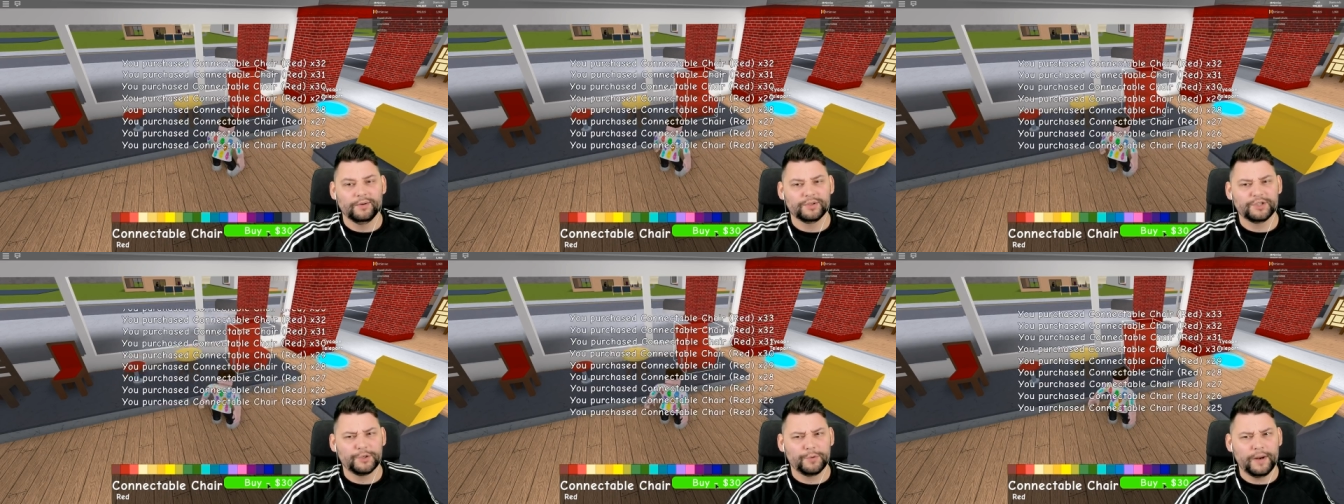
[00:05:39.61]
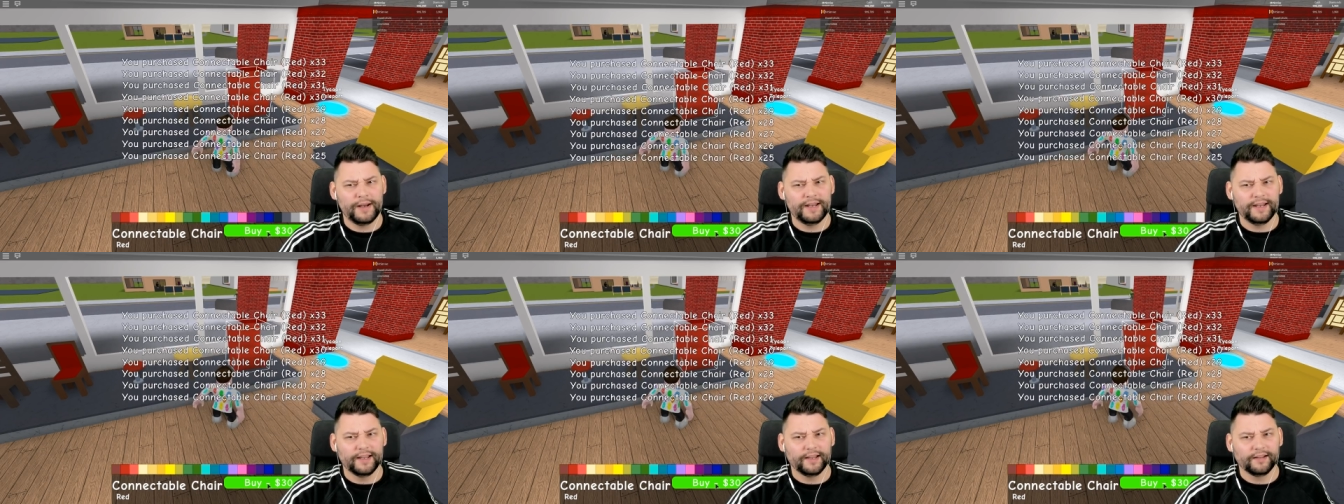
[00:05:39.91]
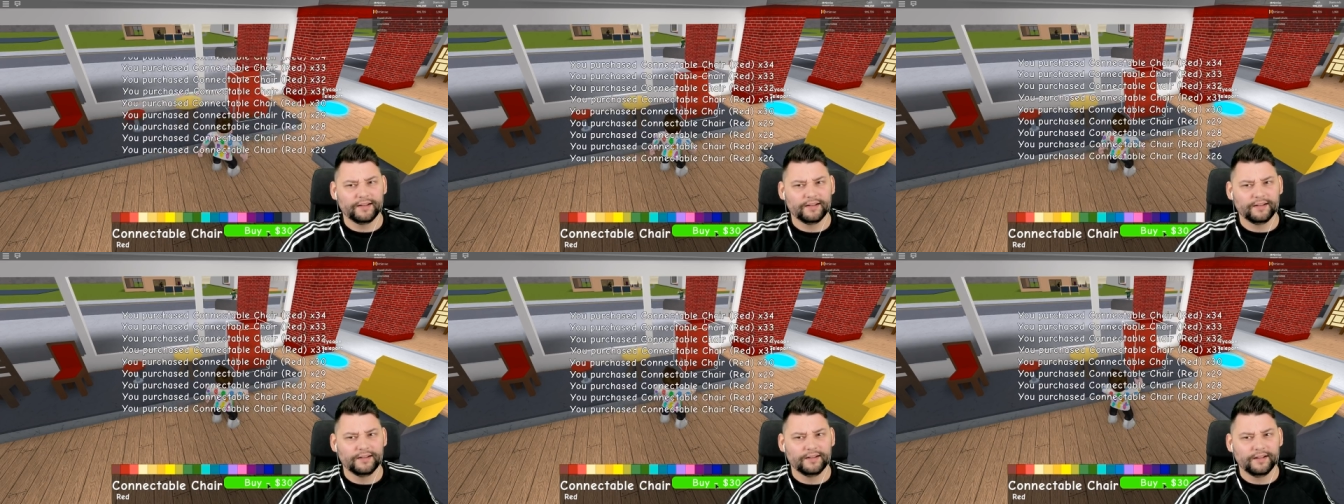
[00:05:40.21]
Or
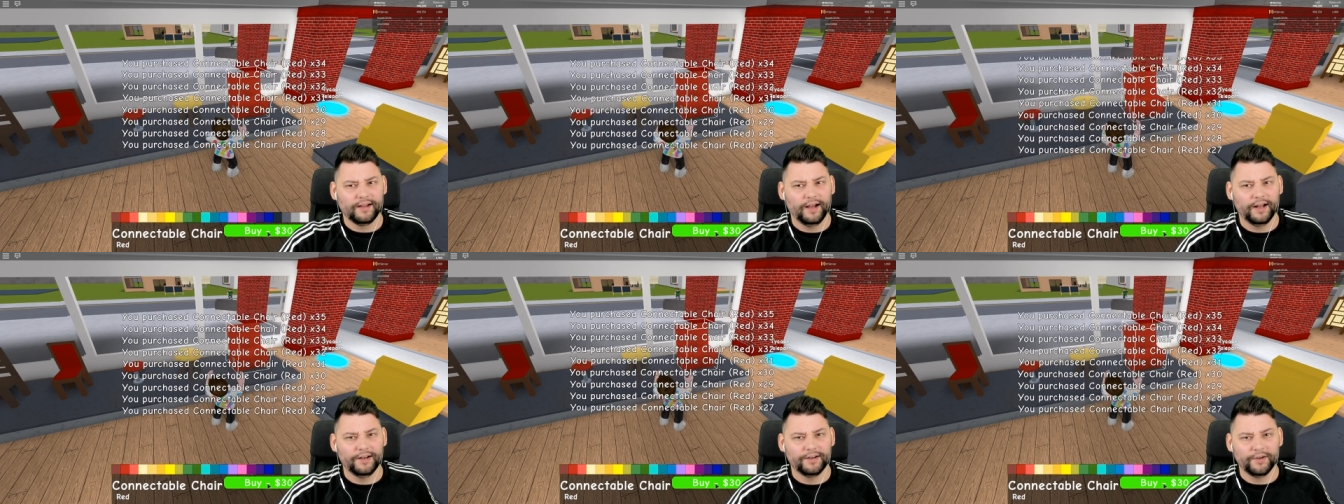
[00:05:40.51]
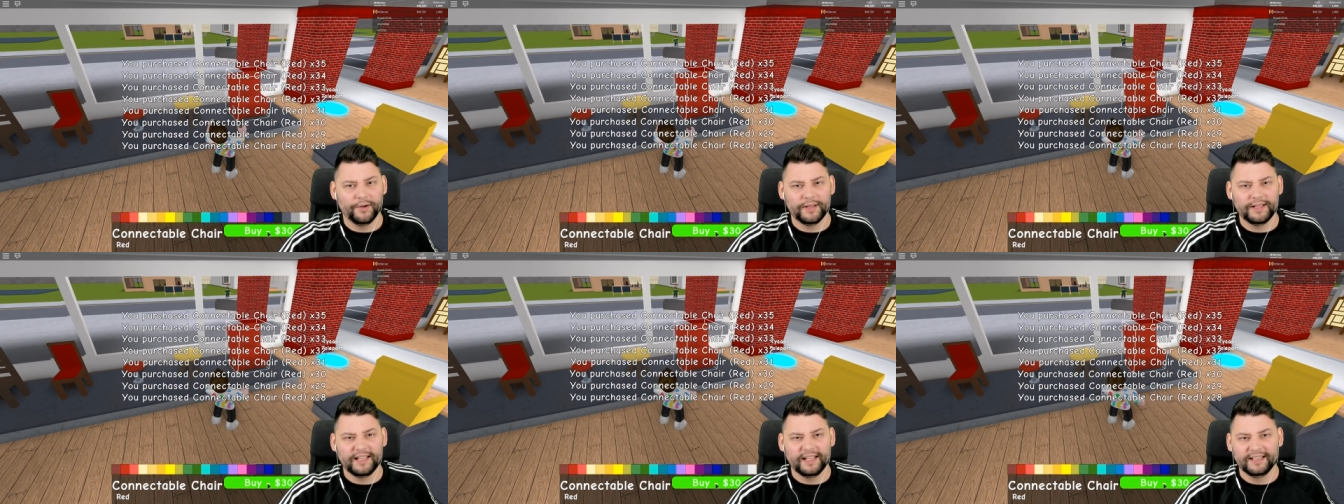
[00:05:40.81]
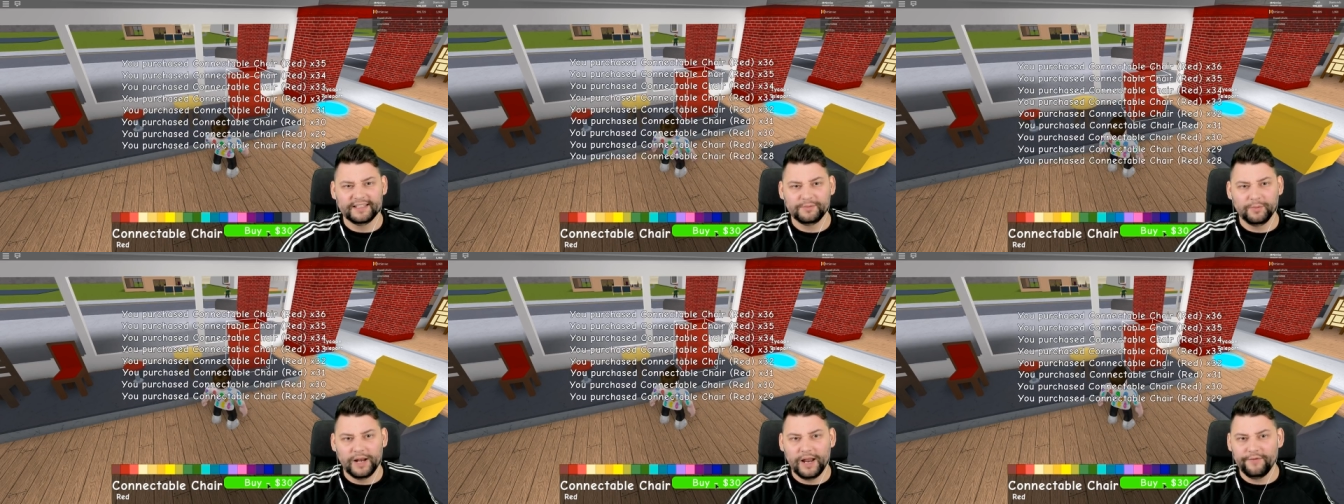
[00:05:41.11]
twenty? I don't know.
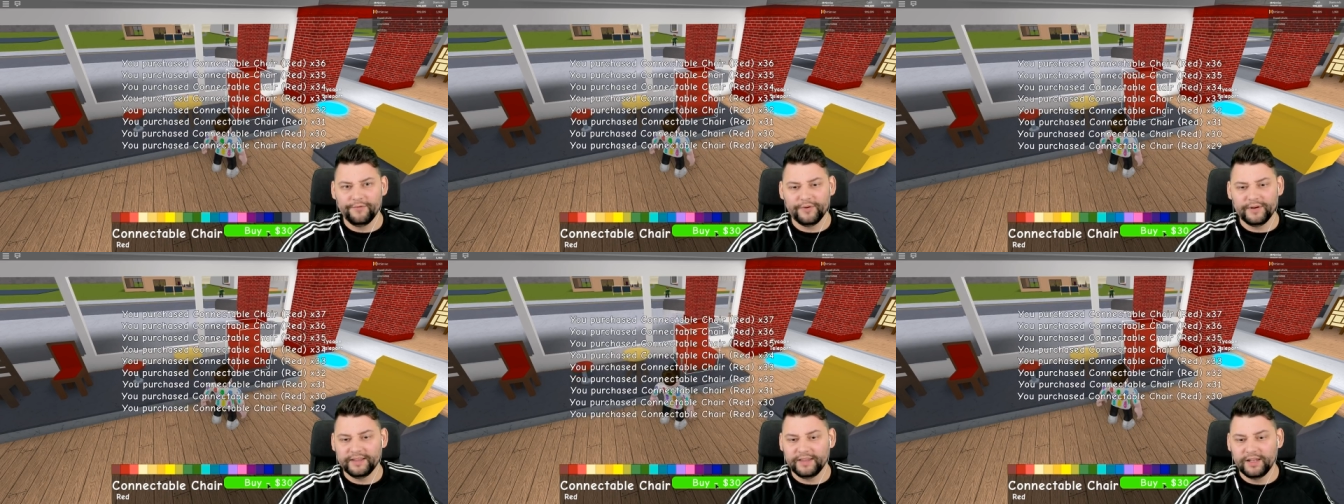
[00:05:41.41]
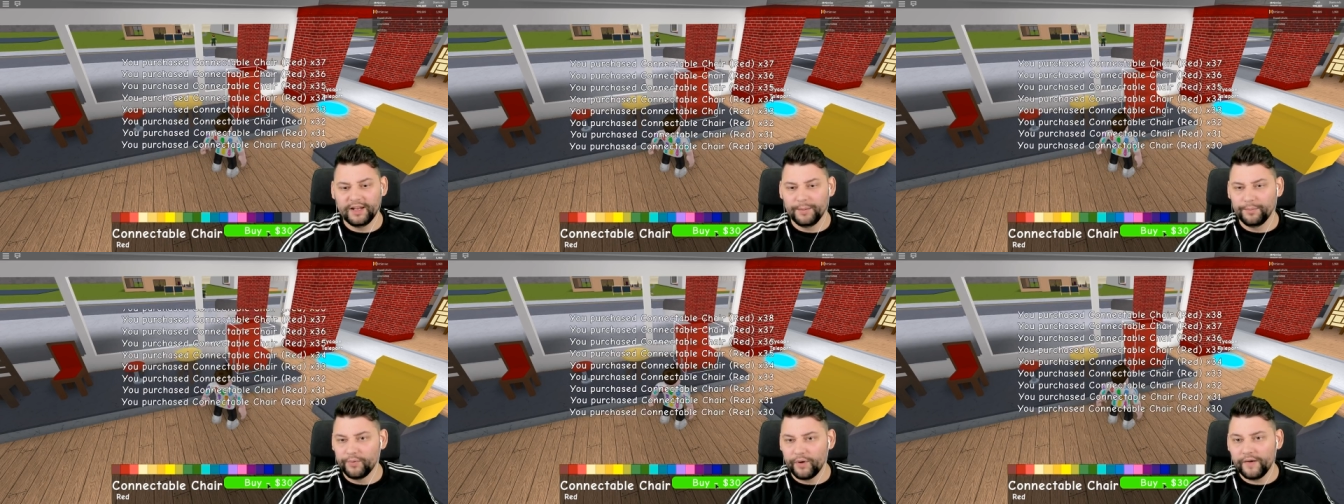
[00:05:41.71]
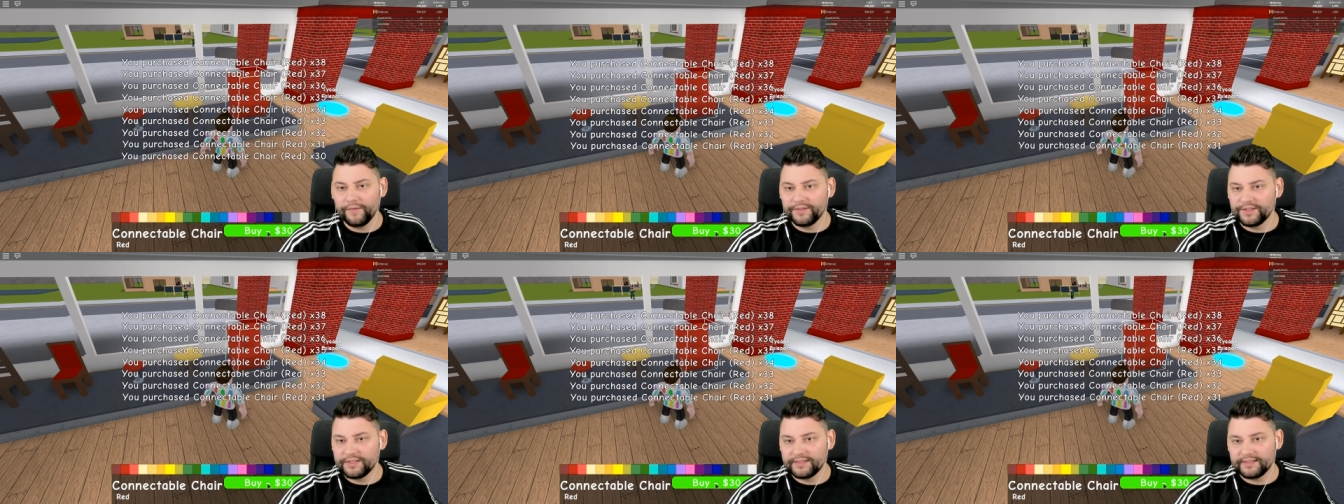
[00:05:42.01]
It's whatever the
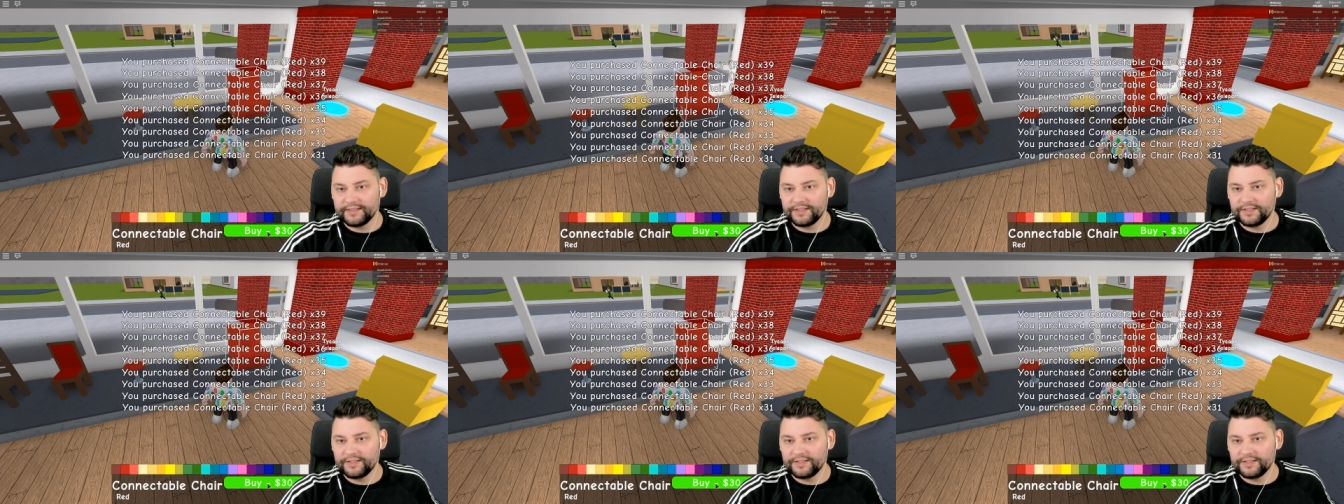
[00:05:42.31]
number of...